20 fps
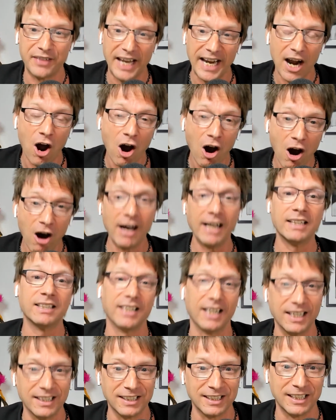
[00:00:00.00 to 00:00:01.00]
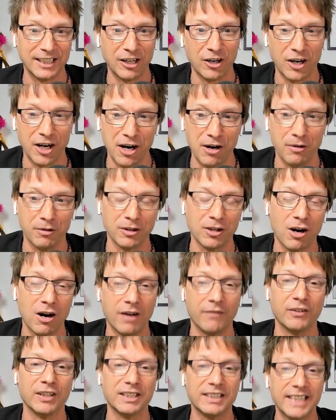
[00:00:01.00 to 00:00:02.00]
they haunt us in our own
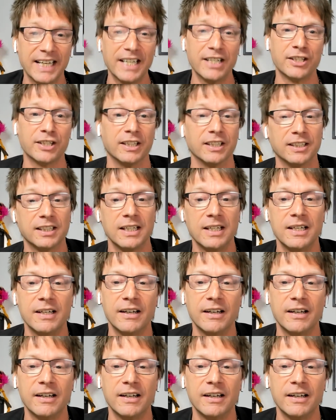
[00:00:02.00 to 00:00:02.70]
conversations.